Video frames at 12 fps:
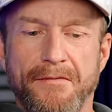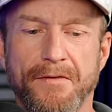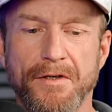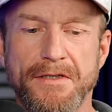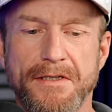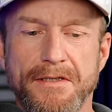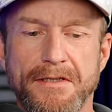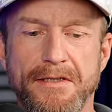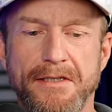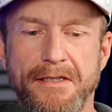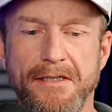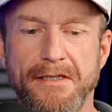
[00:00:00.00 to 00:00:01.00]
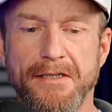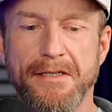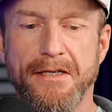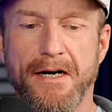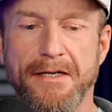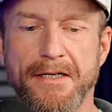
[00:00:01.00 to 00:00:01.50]
versus the
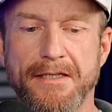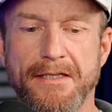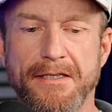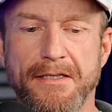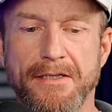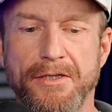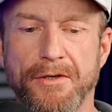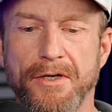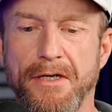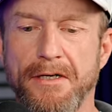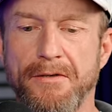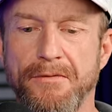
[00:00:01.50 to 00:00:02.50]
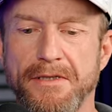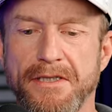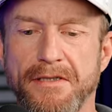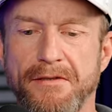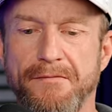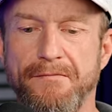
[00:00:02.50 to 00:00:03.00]
Onyx Dura, which
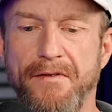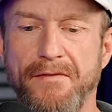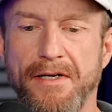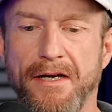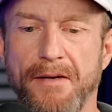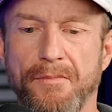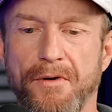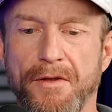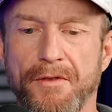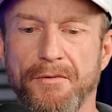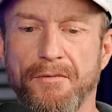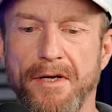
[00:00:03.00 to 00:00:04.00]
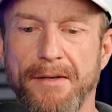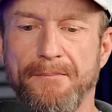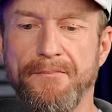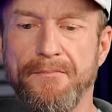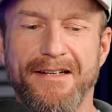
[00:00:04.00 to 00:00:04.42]
is 59.3.